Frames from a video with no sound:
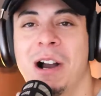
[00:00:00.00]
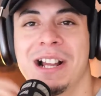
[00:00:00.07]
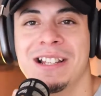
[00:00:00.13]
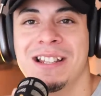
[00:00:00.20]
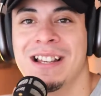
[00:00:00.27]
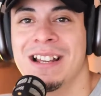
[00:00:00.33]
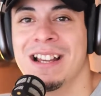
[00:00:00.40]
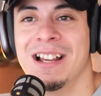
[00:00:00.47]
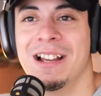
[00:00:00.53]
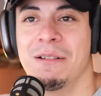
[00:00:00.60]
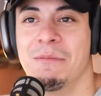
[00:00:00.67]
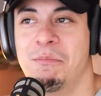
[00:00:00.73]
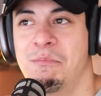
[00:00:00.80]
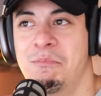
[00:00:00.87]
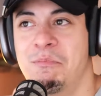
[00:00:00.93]
white.
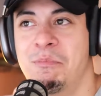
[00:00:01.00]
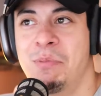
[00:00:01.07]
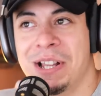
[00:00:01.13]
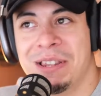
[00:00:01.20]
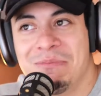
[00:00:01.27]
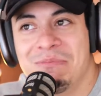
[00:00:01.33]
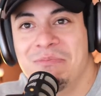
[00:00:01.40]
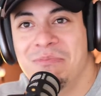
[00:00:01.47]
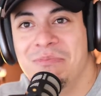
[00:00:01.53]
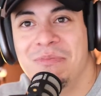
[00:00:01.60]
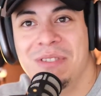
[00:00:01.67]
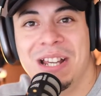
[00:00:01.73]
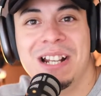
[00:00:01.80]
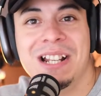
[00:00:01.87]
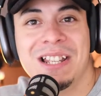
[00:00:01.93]
But
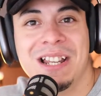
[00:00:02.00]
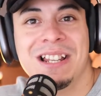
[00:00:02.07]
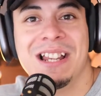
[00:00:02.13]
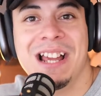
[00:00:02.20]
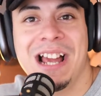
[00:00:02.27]
there's an